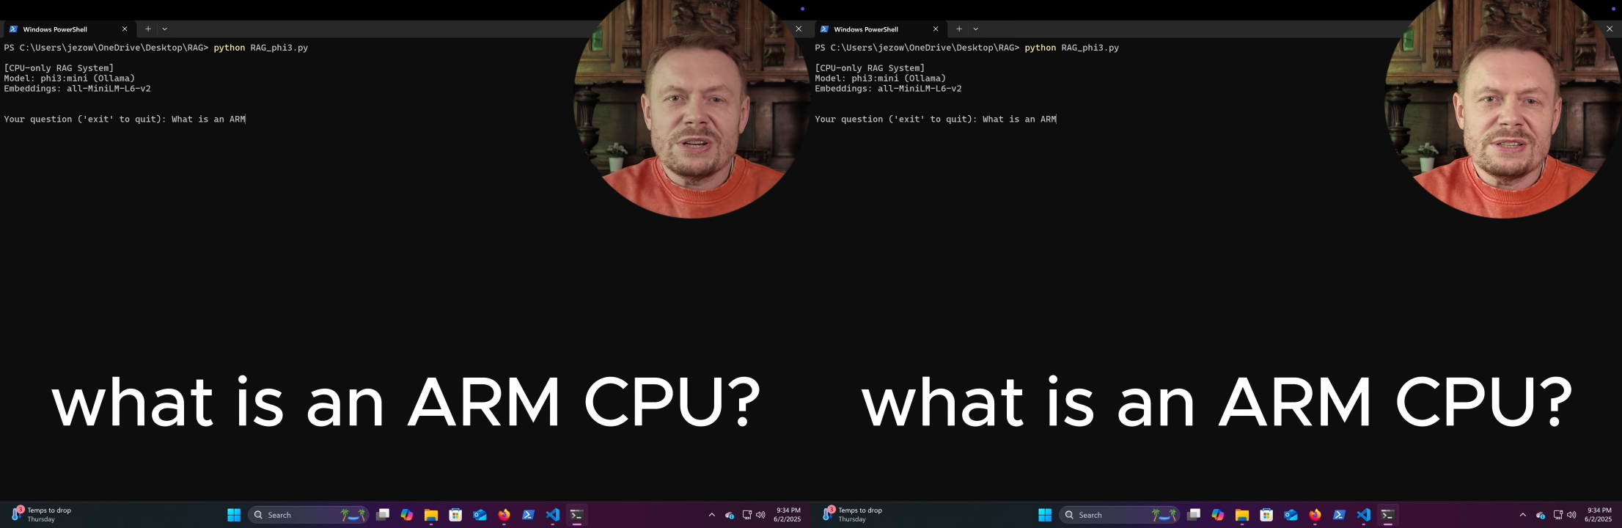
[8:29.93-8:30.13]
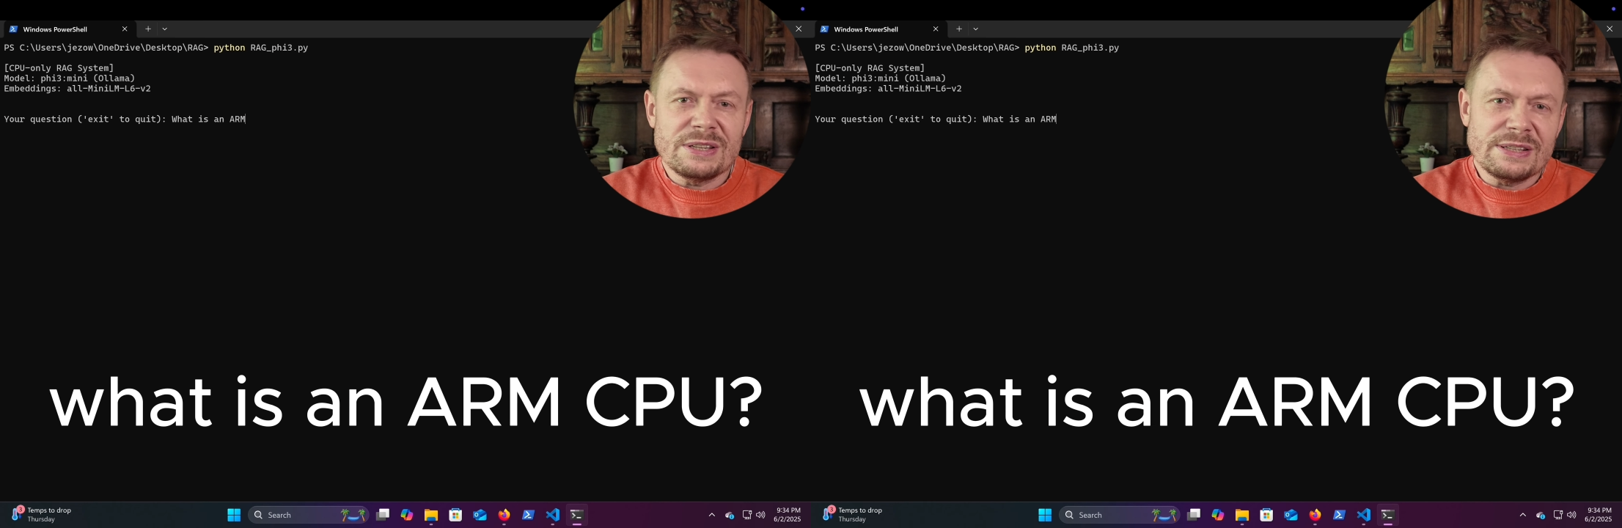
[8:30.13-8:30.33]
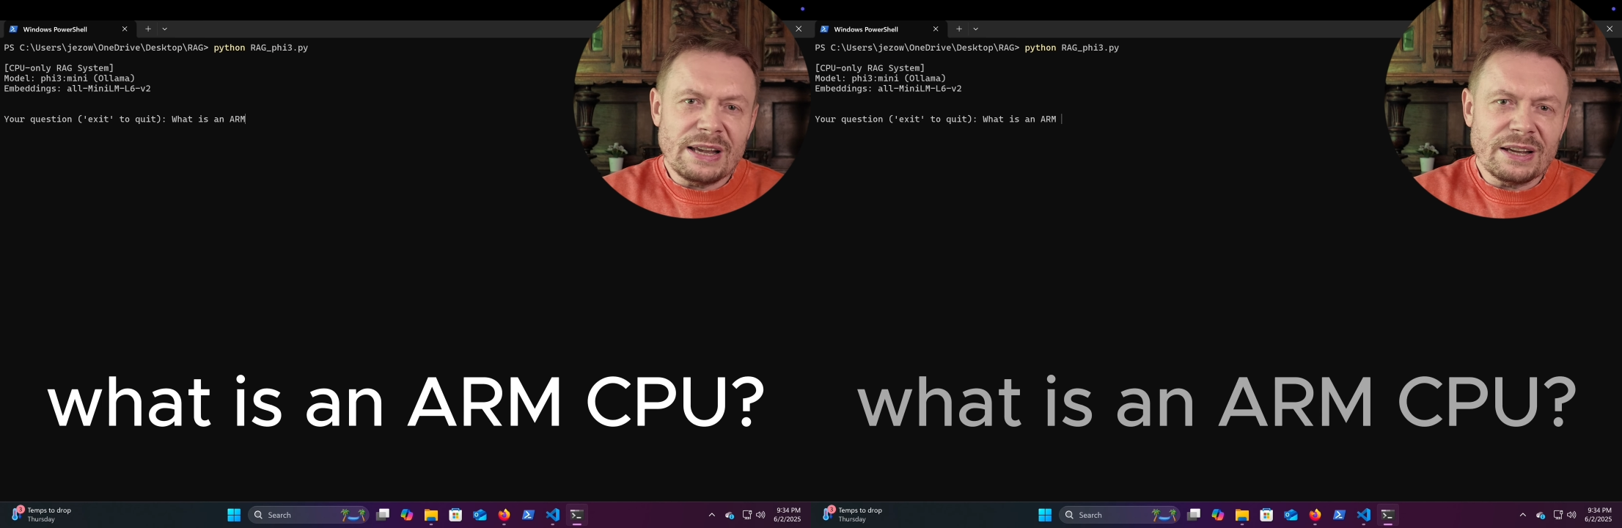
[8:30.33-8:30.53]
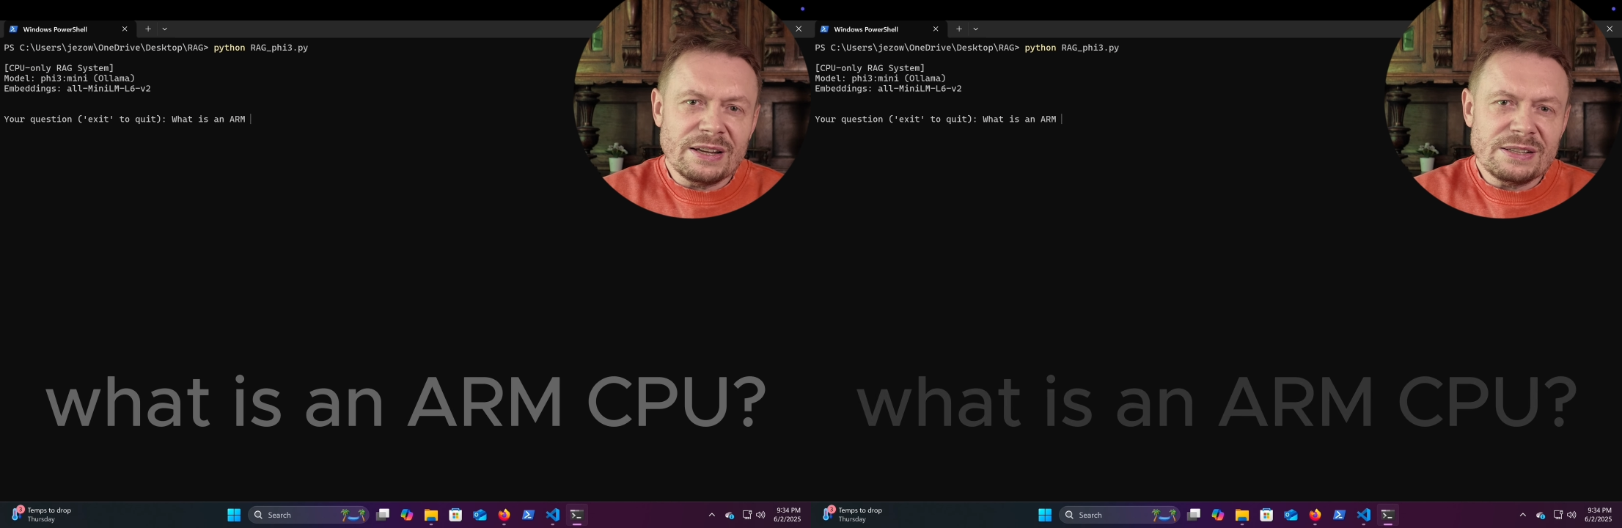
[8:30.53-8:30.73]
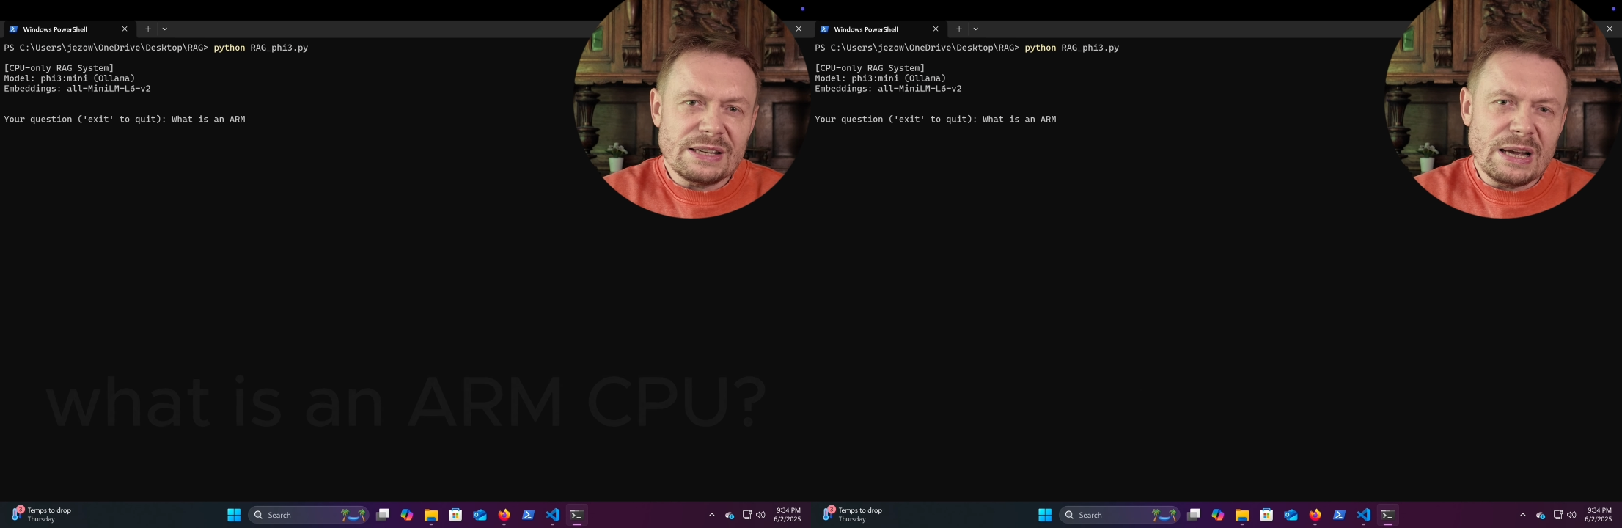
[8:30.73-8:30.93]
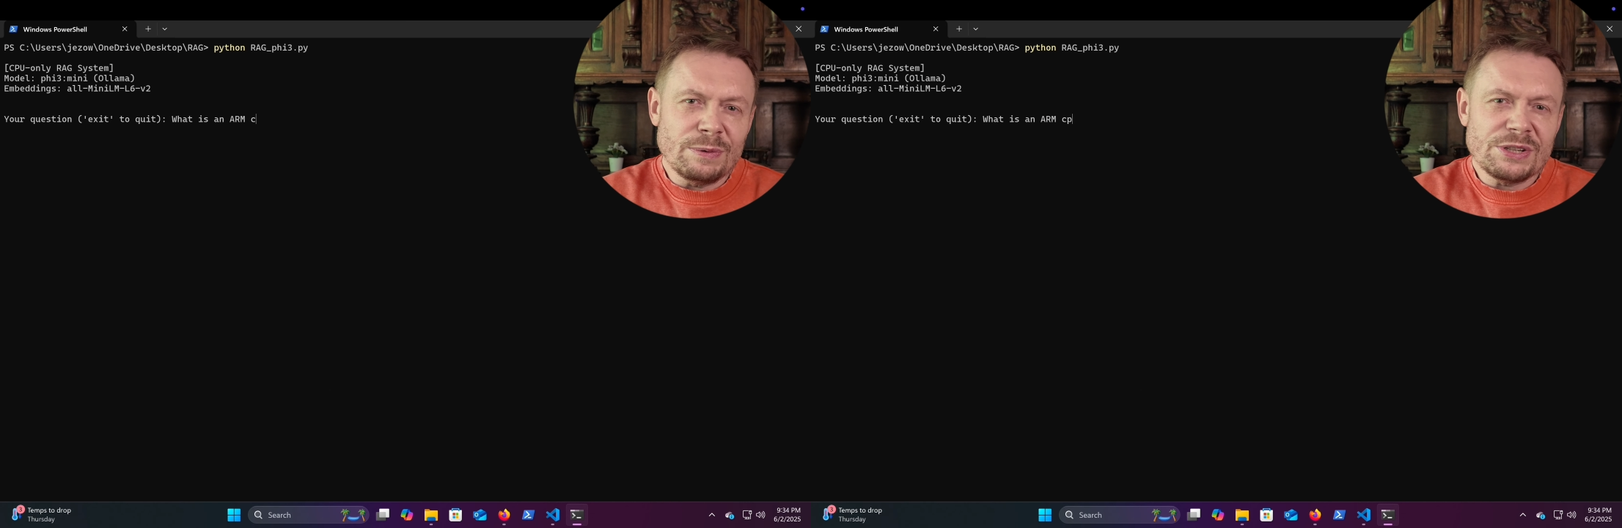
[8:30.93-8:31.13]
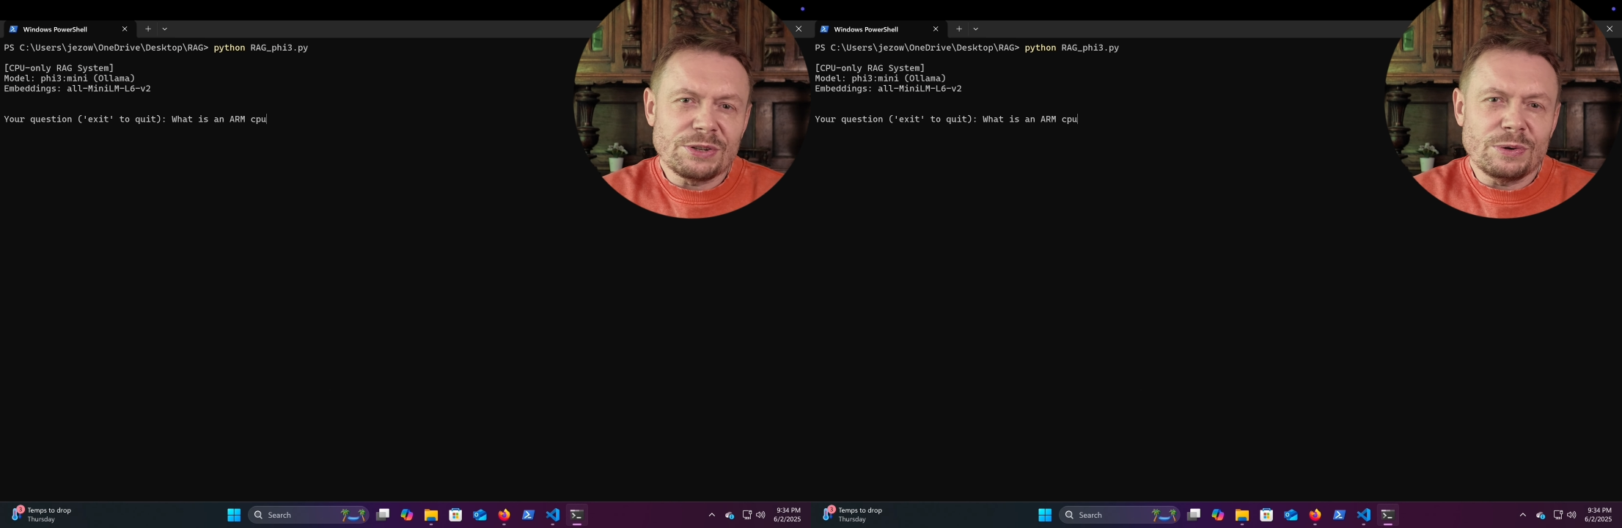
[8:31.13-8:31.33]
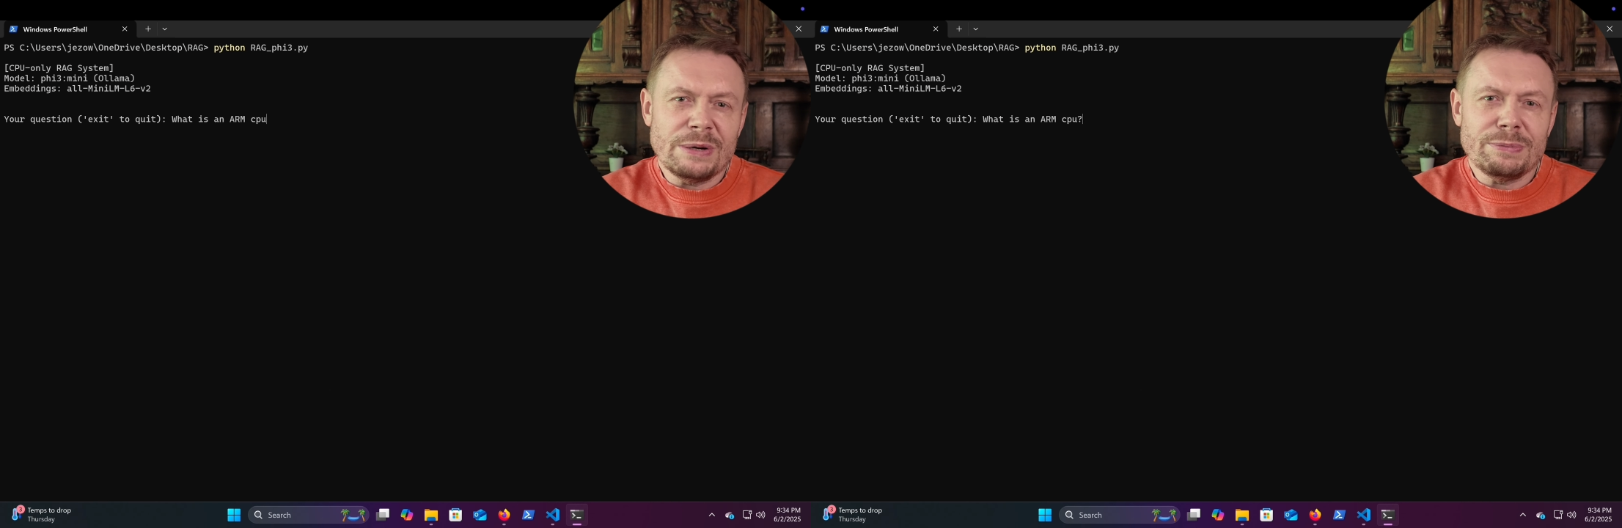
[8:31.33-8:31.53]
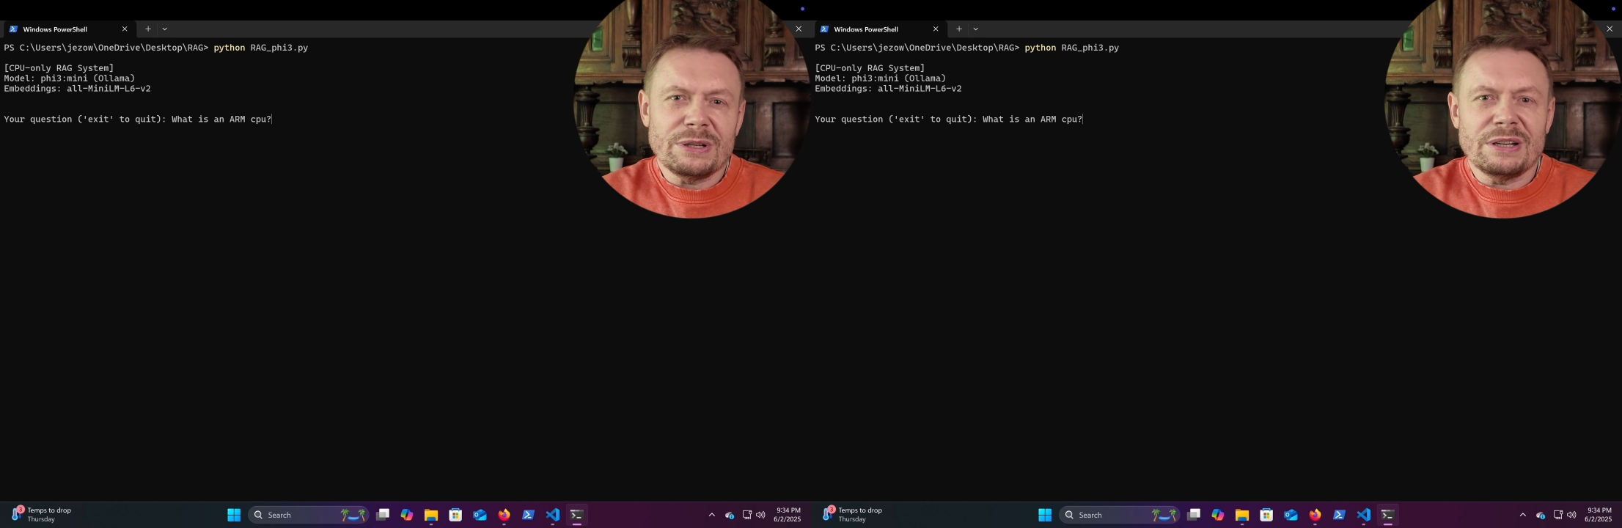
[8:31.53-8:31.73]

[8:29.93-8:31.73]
just seconds, our script